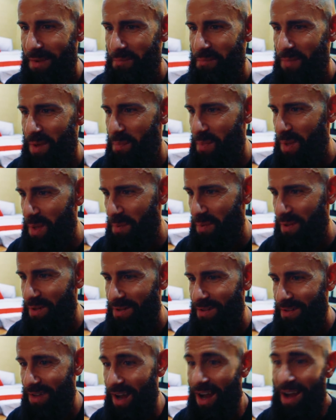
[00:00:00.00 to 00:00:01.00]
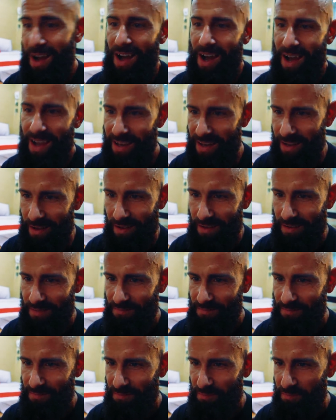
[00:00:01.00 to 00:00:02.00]
But people are hiding.
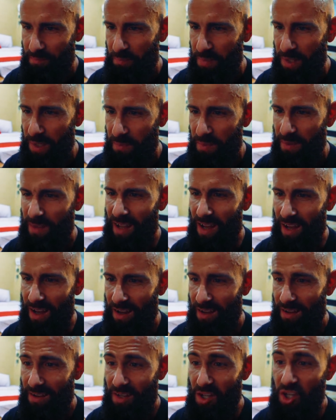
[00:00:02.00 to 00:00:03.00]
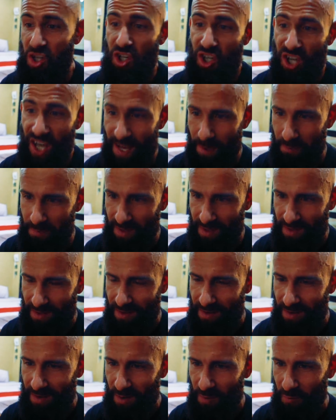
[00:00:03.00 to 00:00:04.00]
People are ashamed
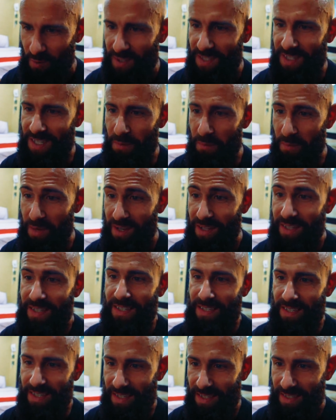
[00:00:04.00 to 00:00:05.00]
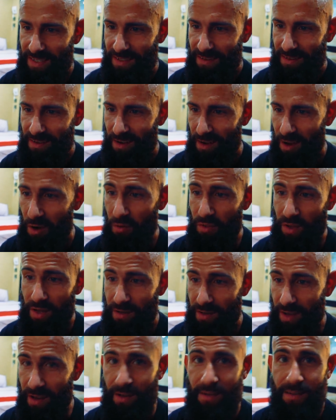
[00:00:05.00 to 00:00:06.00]
when somebody sees how they
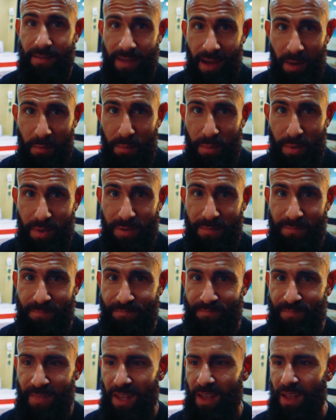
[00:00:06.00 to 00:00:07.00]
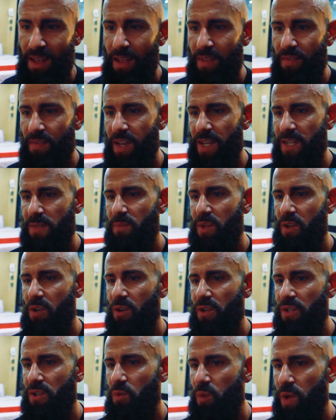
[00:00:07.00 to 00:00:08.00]
take a dump. That is
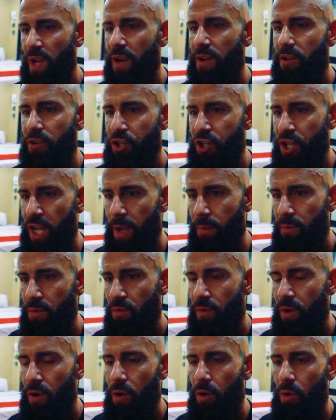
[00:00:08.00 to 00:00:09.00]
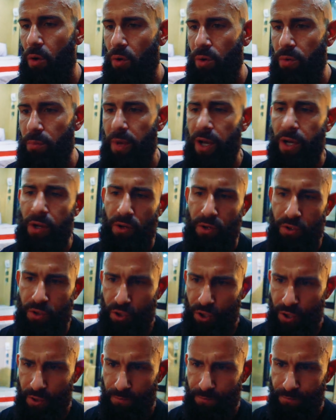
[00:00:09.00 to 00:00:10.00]
because we are ashamed of our own
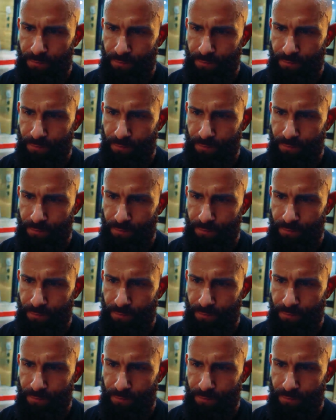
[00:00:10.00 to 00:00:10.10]
biology.